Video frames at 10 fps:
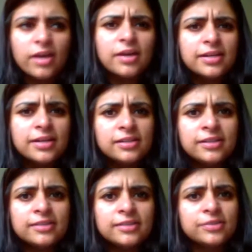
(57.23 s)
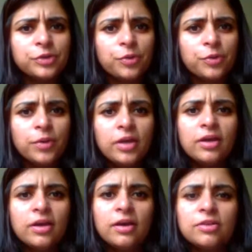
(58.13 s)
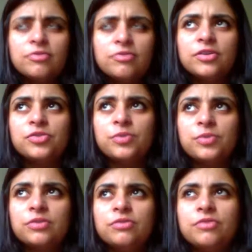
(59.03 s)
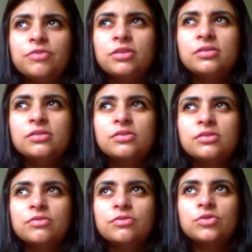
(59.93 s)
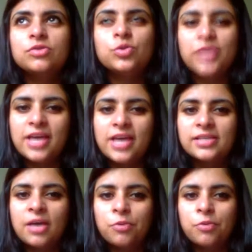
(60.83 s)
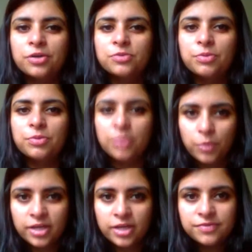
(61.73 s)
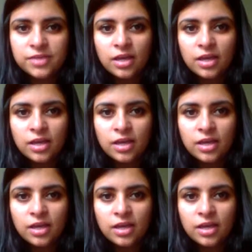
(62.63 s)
In clinics, the first 2 days I worked with midwives.